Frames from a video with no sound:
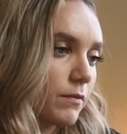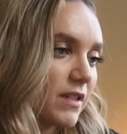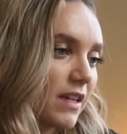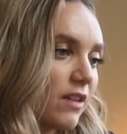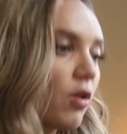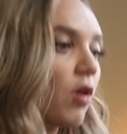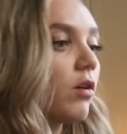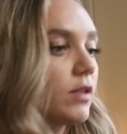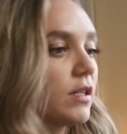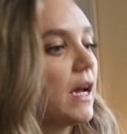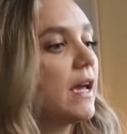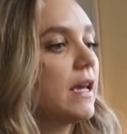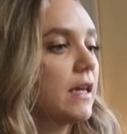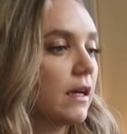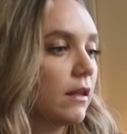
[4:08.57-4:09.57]
they're not
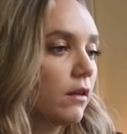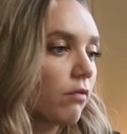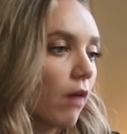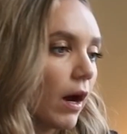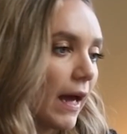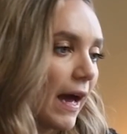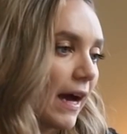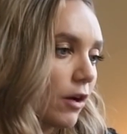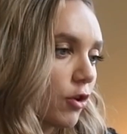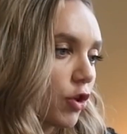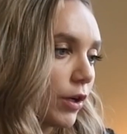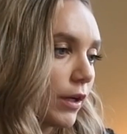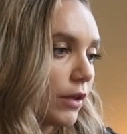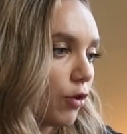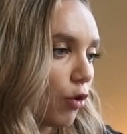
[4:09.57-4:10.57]
taking the right
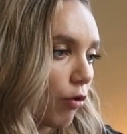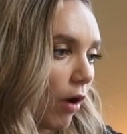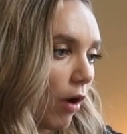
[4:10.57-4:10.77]
action in your